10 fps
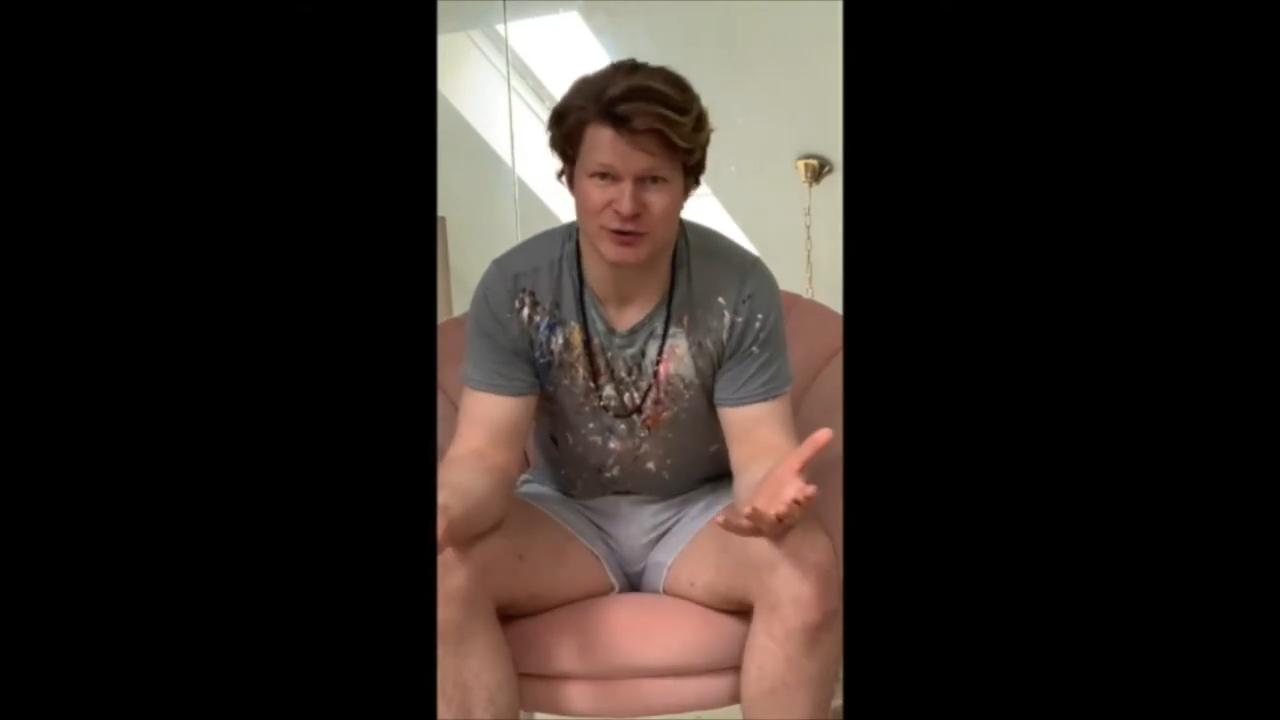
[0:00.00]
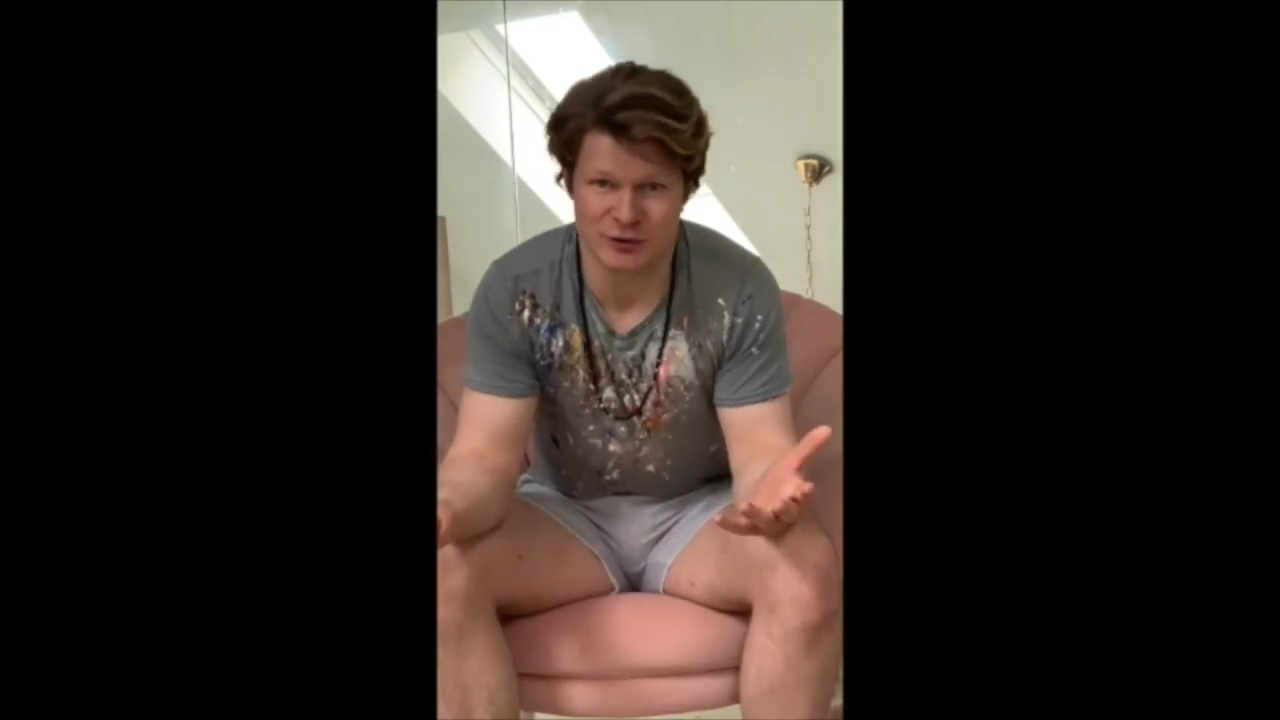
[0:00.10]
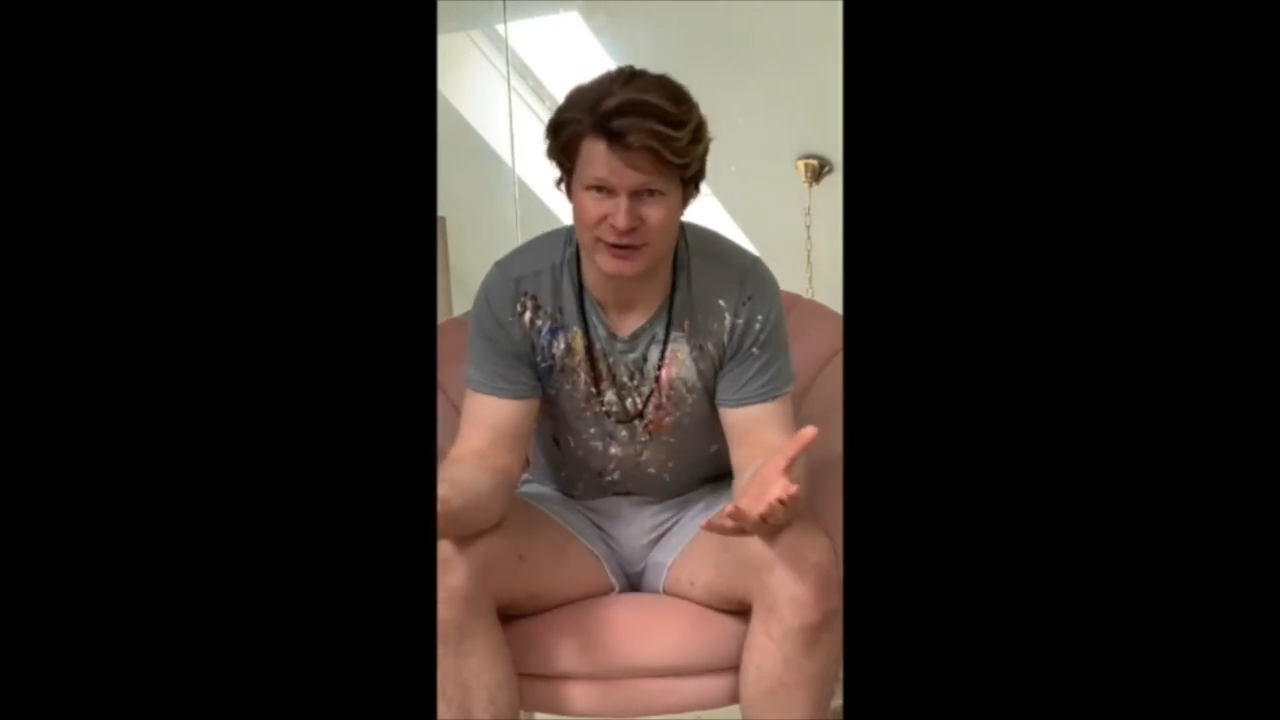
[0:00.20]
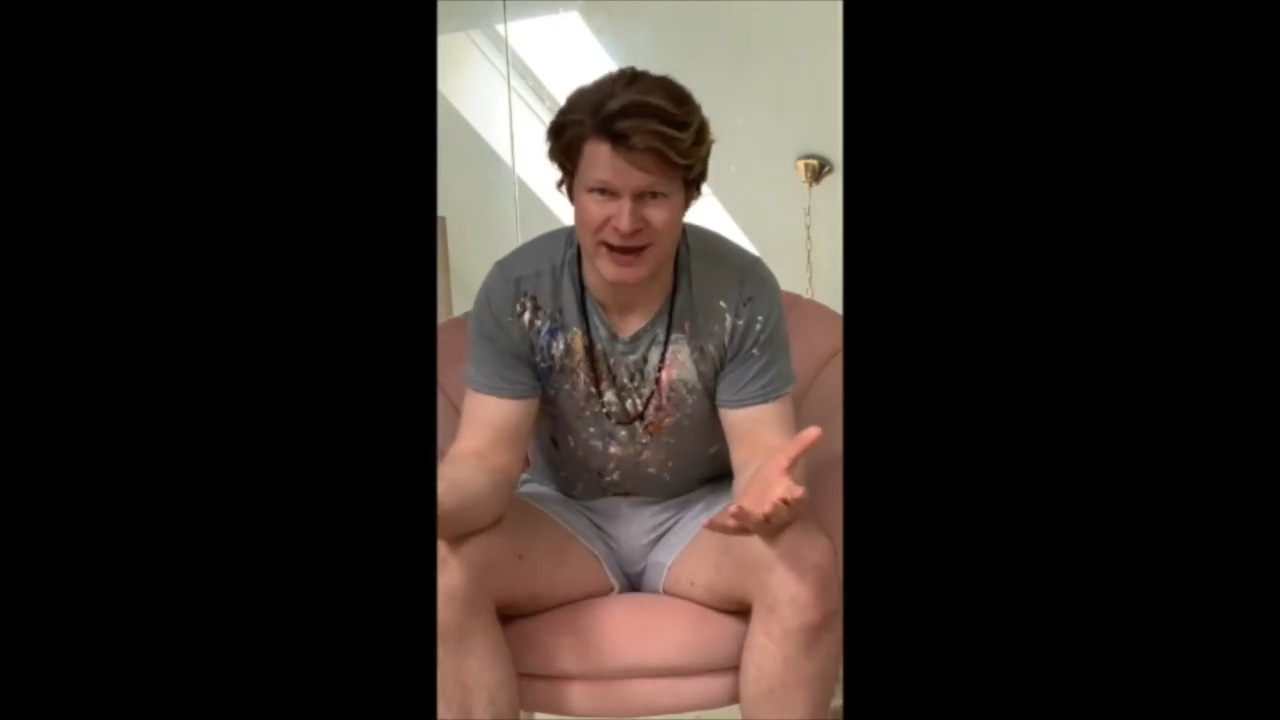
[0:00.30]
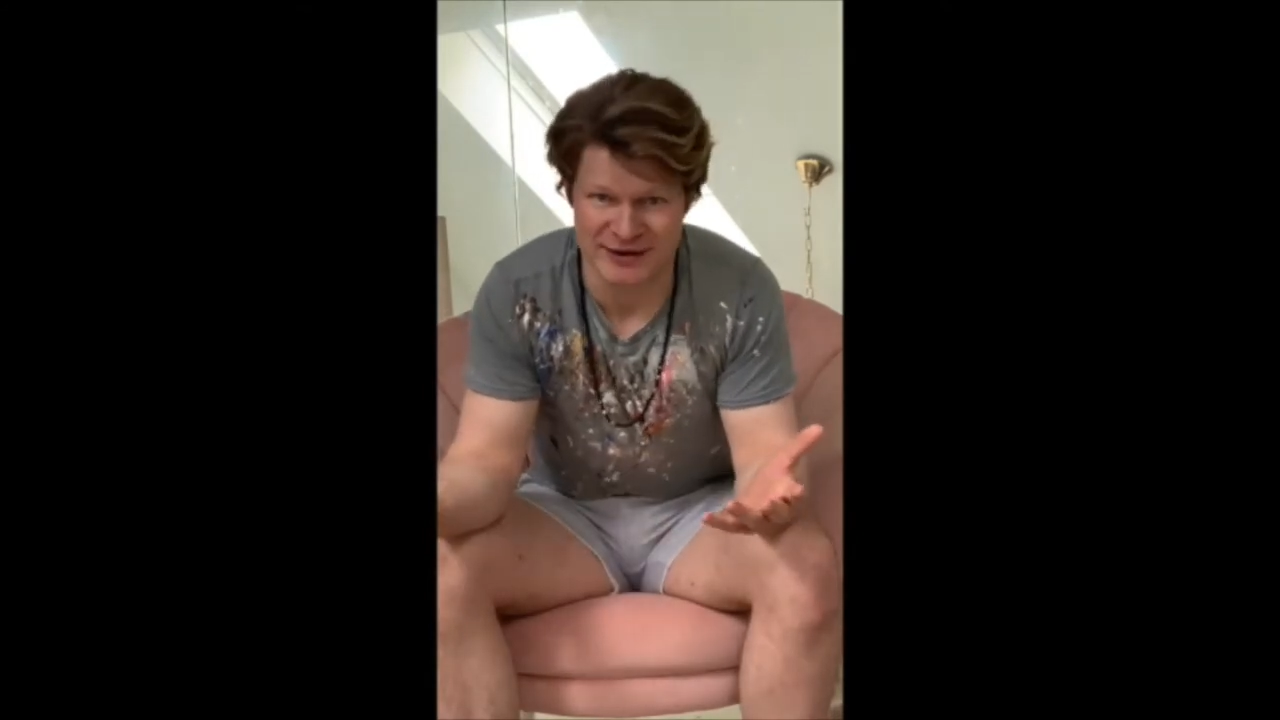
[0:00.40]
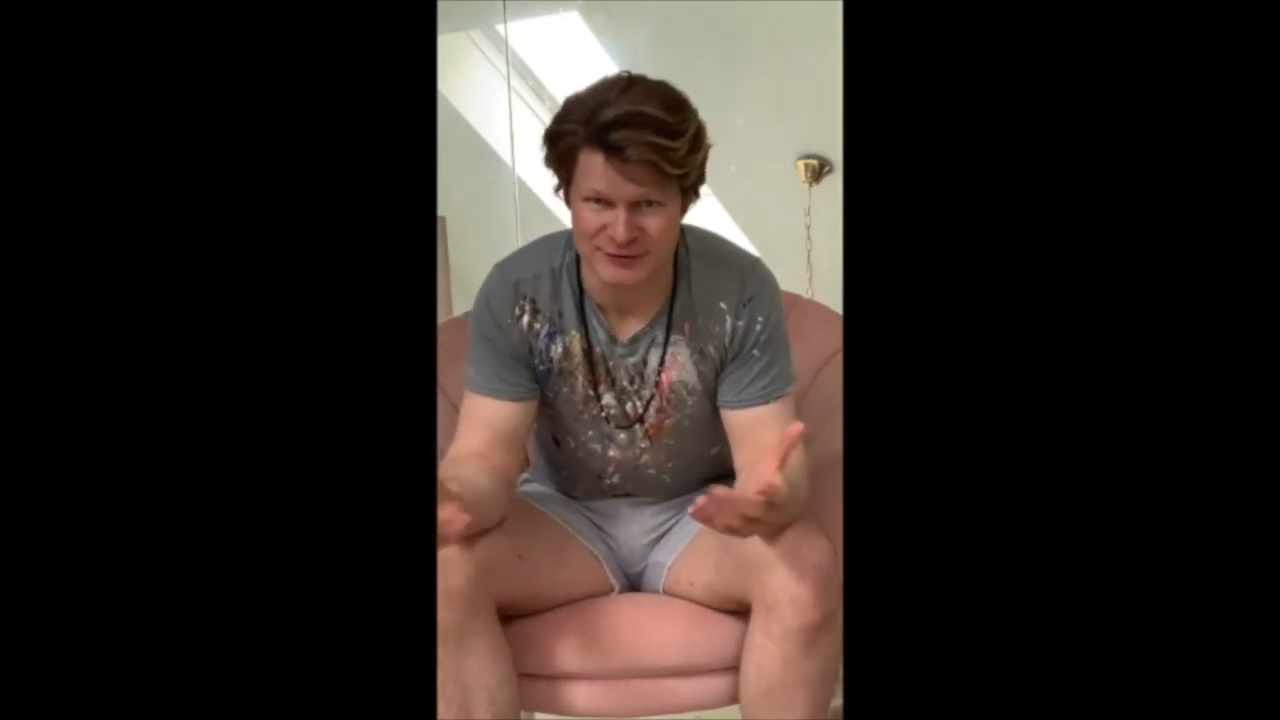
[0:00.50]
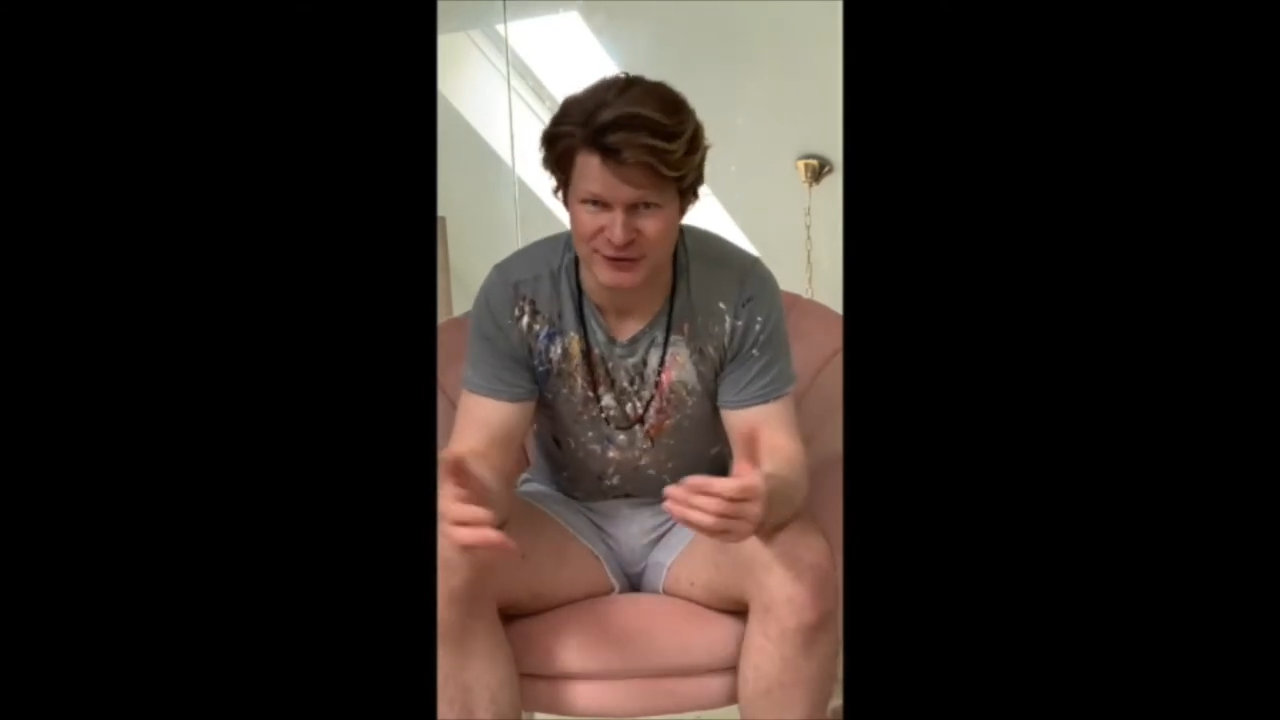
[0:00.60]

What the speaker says: creative